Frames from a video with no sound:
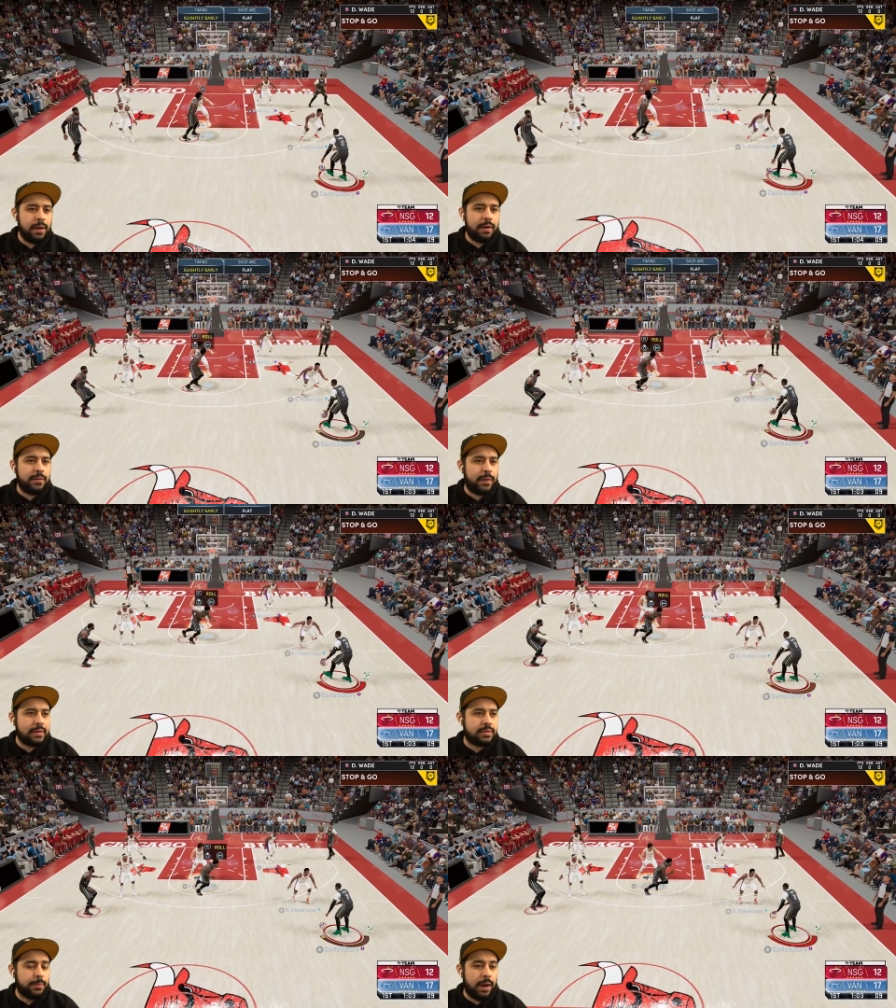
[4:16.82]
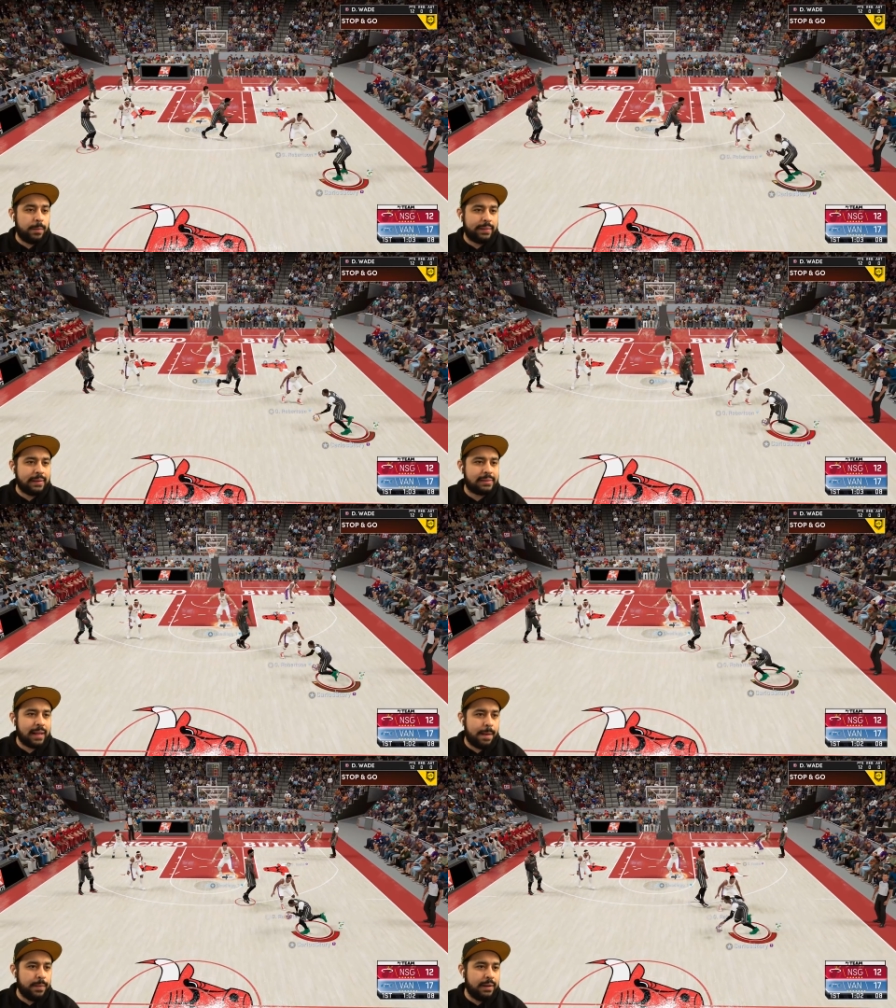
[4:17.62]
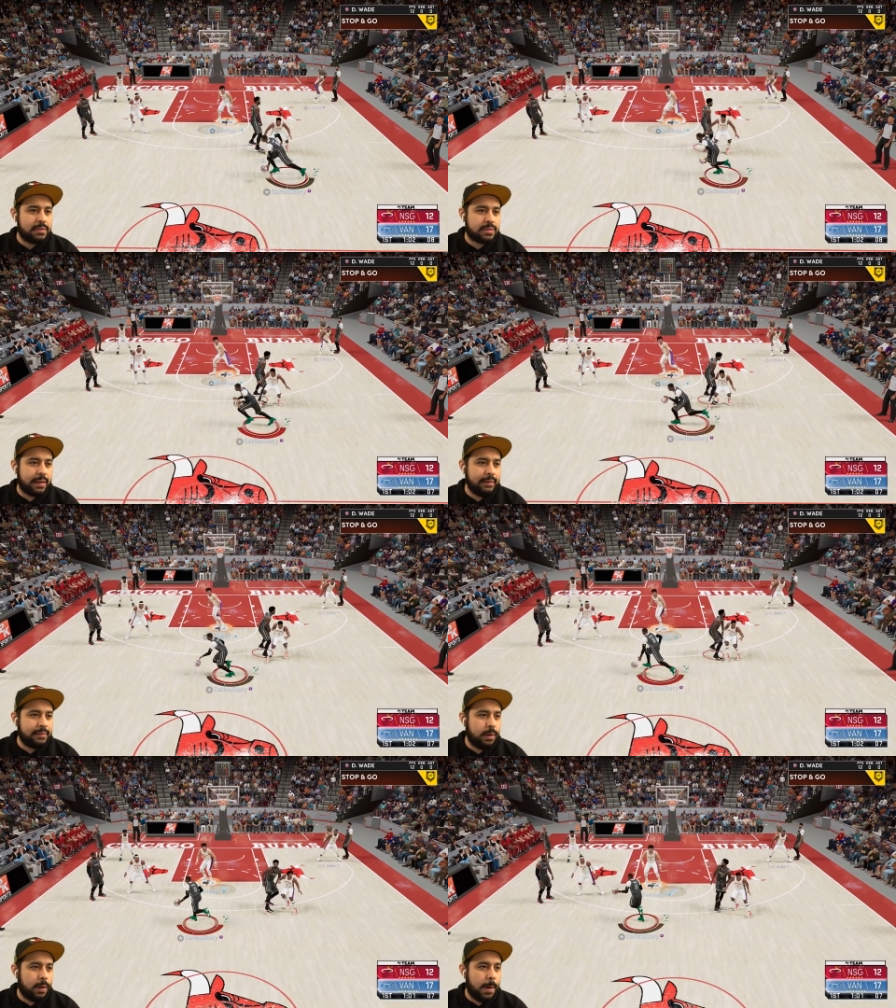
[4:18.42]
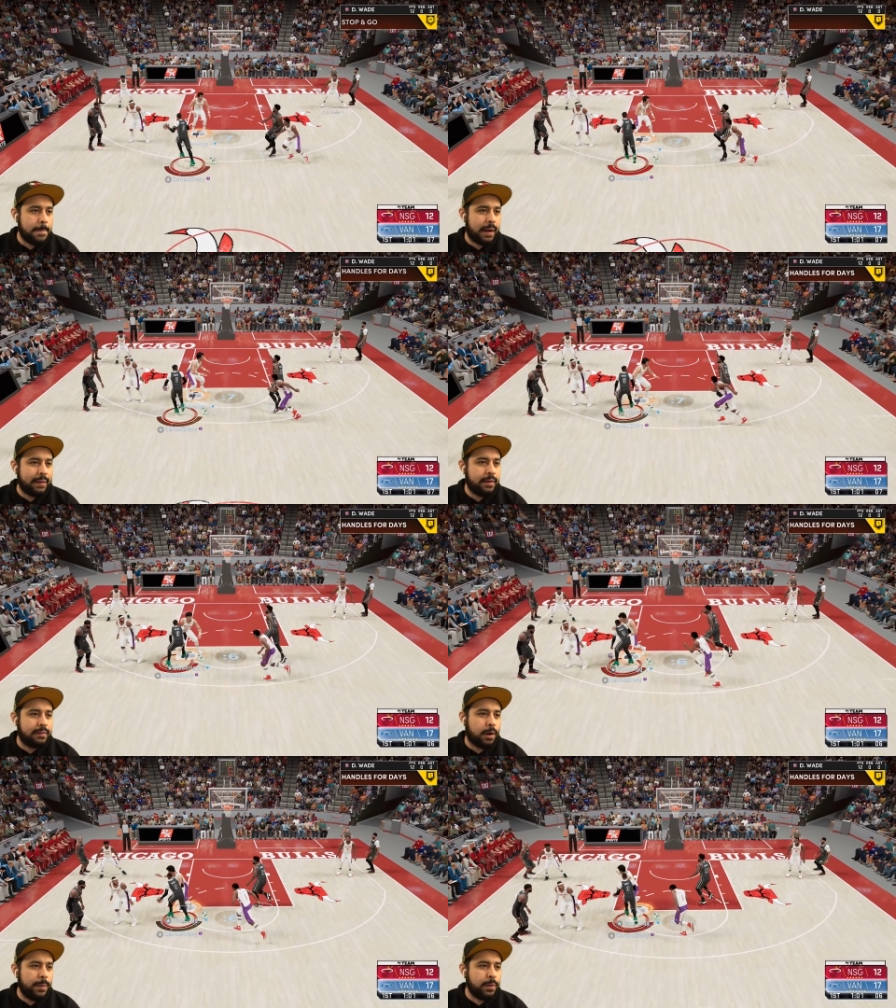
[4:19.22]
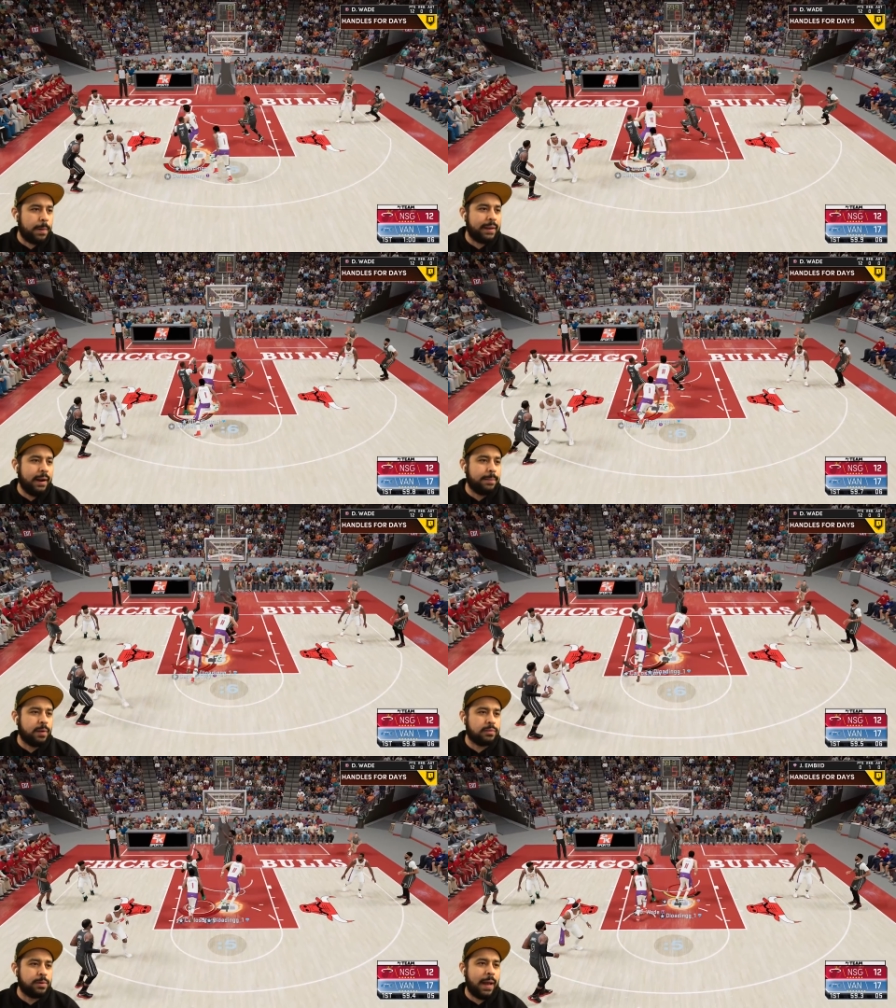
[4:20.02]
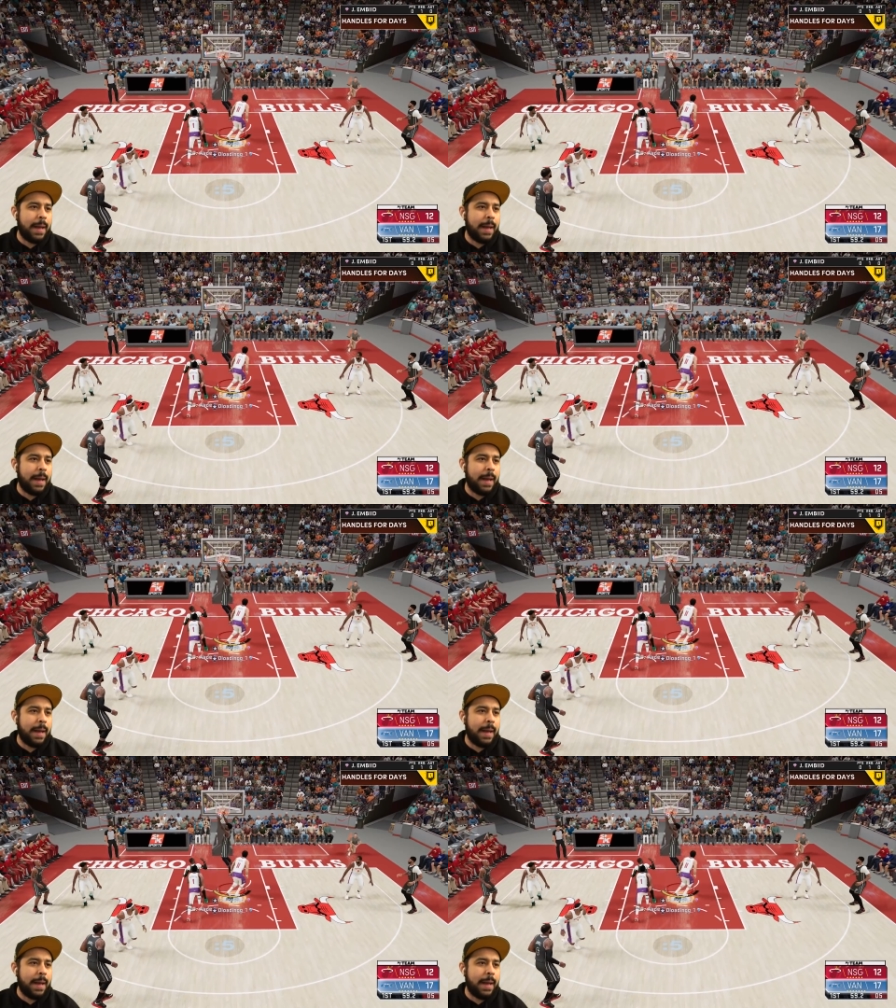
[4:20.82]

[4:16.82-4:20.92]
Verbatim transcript: We already flashing red with the stamina cheese though. Oh my goodness. Are we throwing it up though to